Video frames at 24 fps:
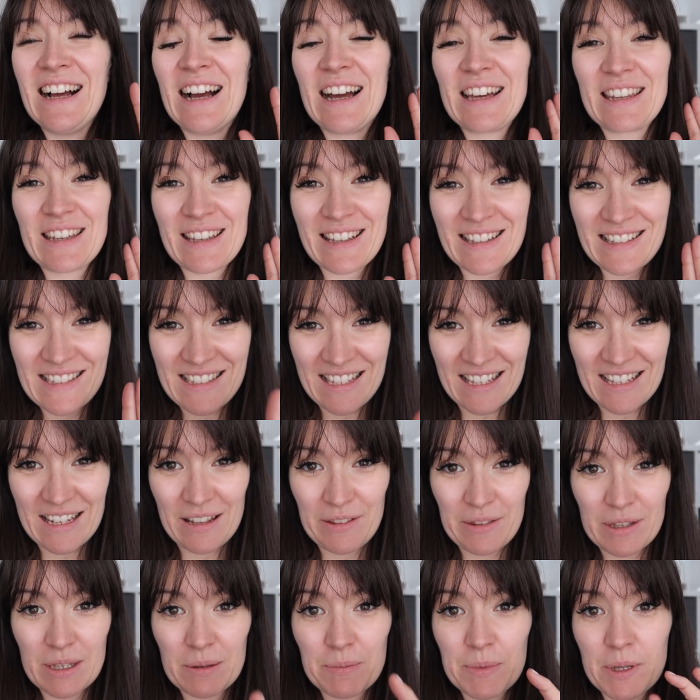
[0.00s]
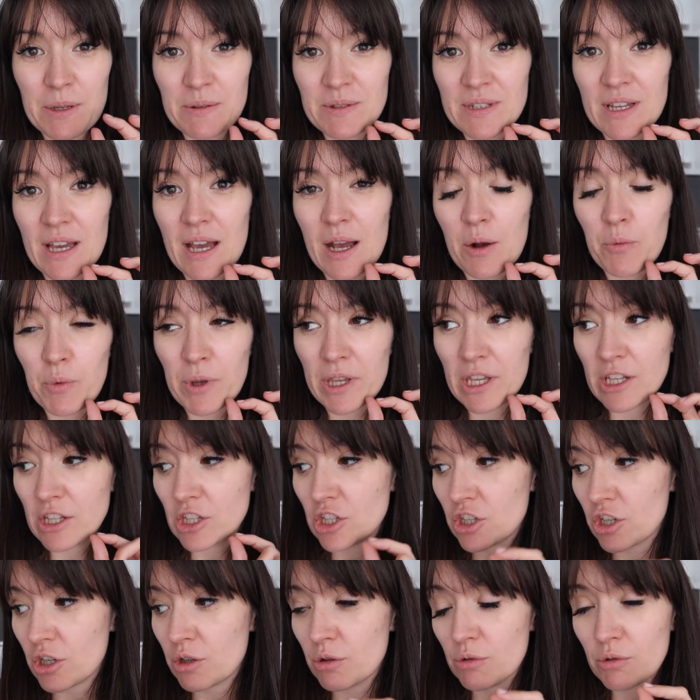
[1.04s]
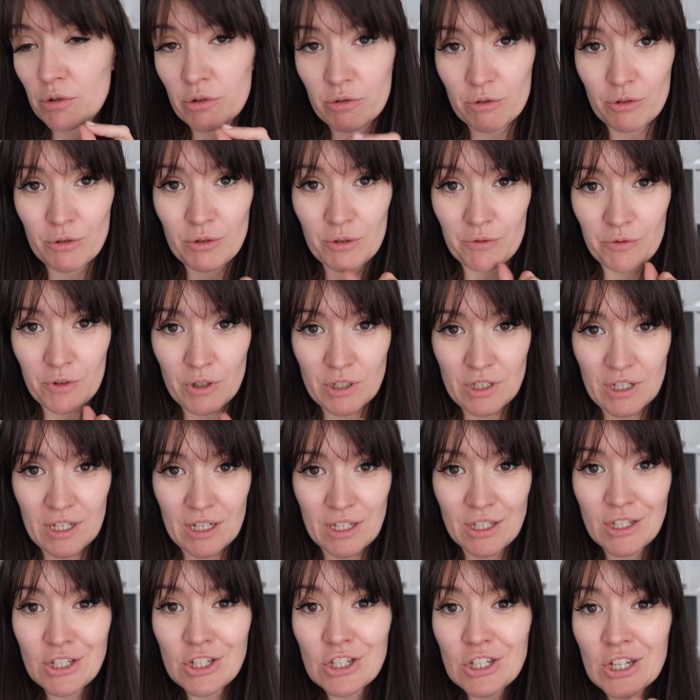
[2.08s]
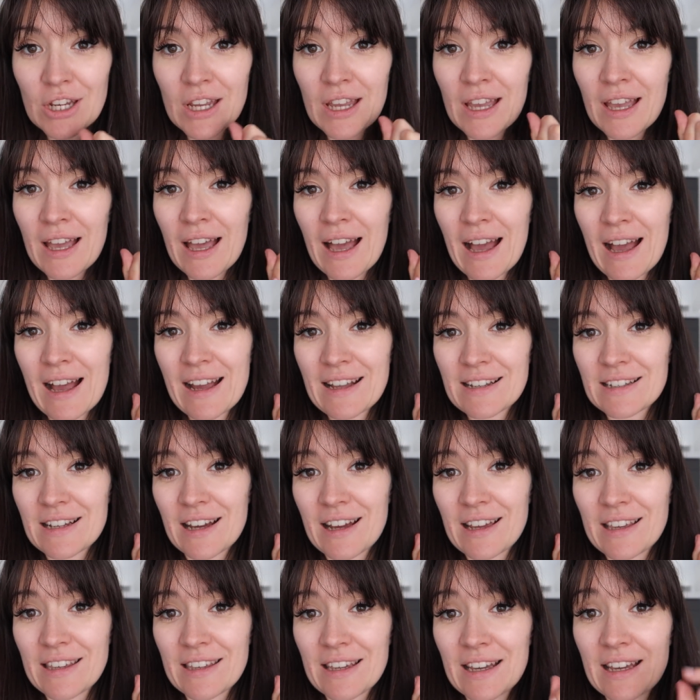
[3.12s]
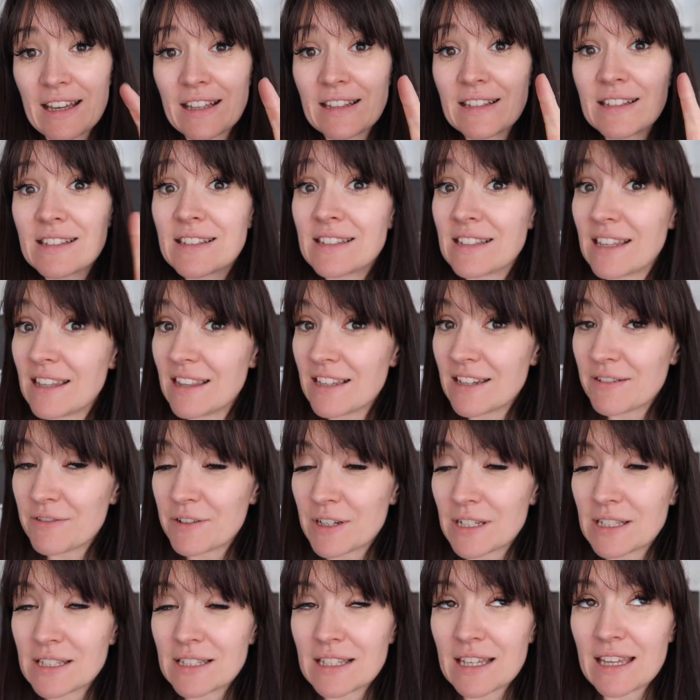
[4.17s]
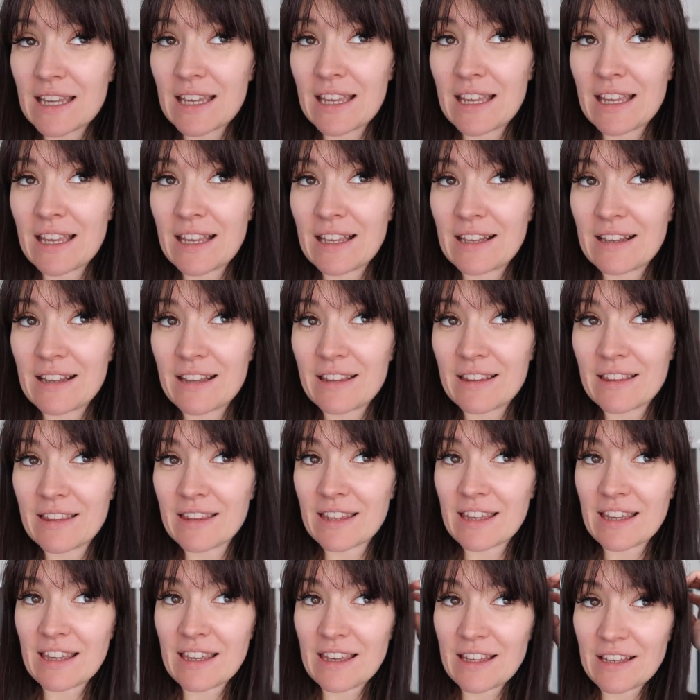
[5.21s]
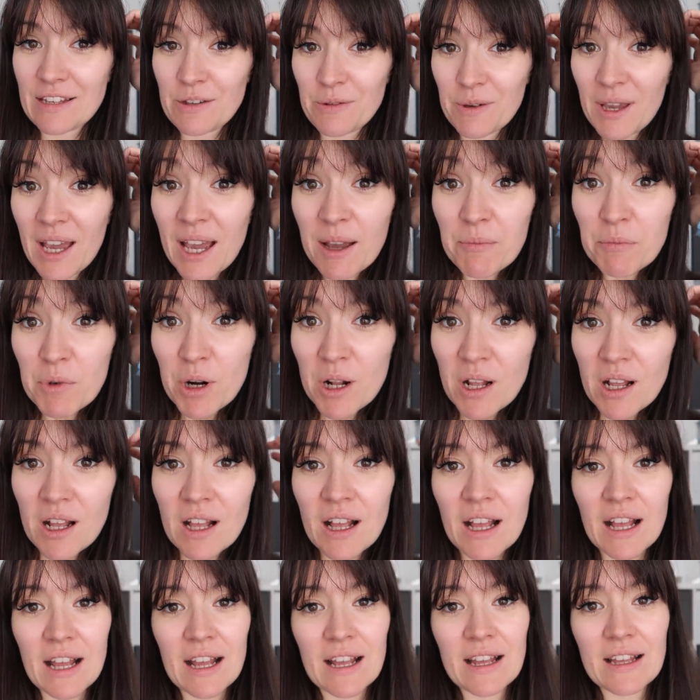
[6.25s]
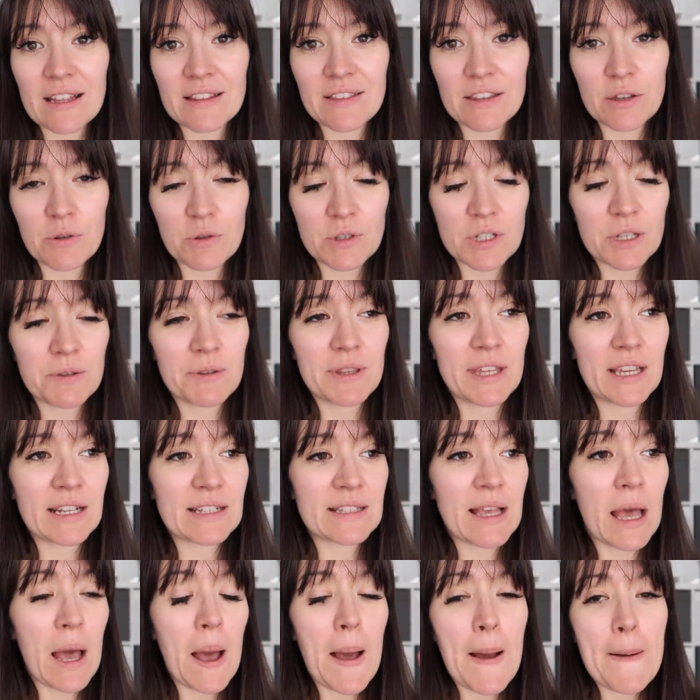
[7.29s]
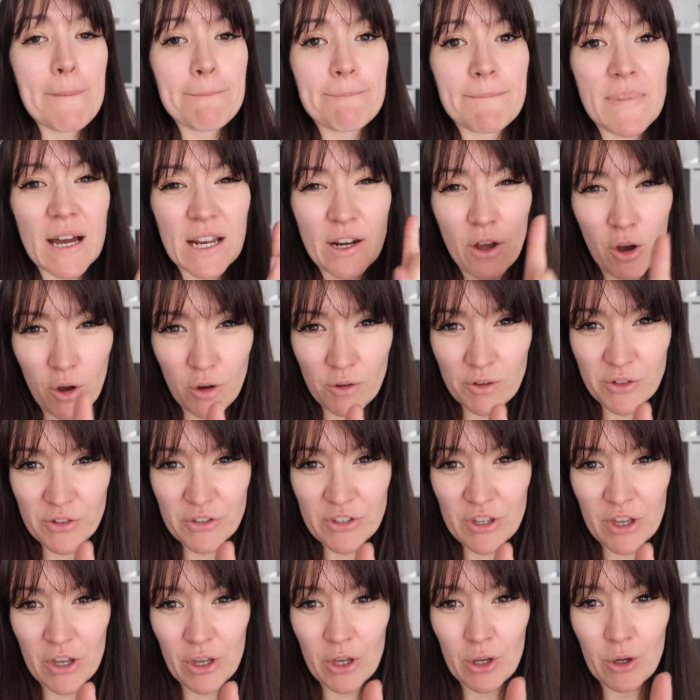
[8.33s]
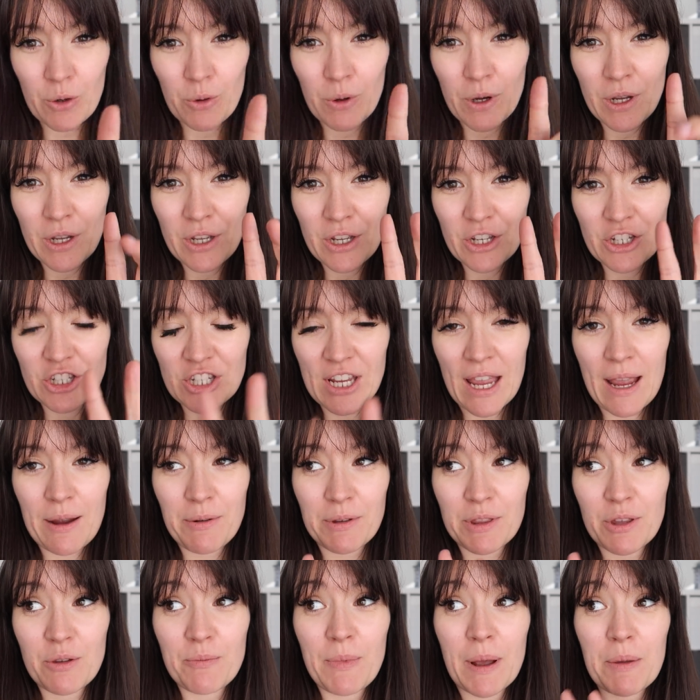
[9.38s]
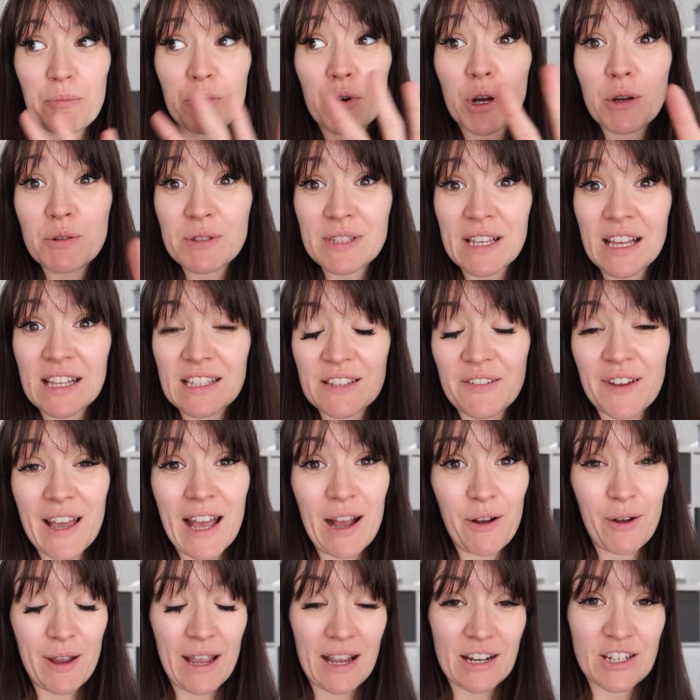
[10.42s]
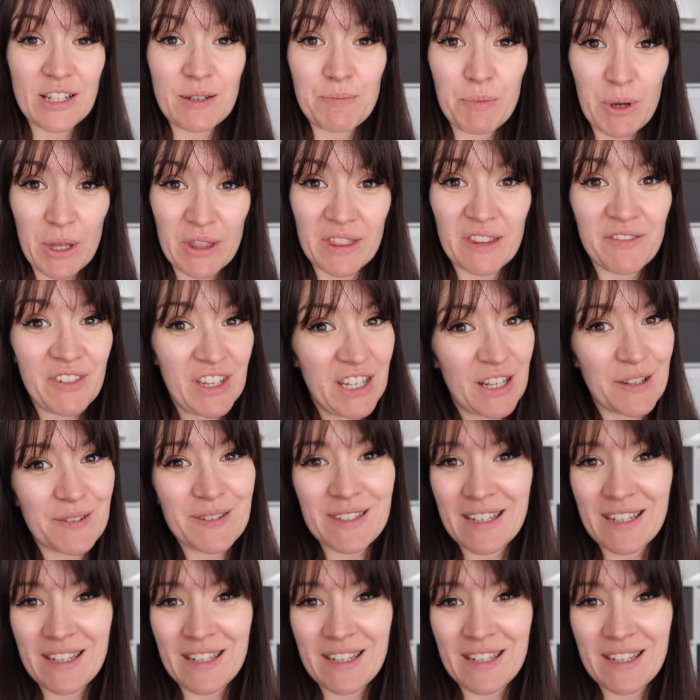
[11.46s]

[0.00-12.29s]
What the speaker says: And I can sit down at the computer and we can go through the footage and I can see the difference in the new camera and the audio and things, but also share with you my process of how I actually put the videos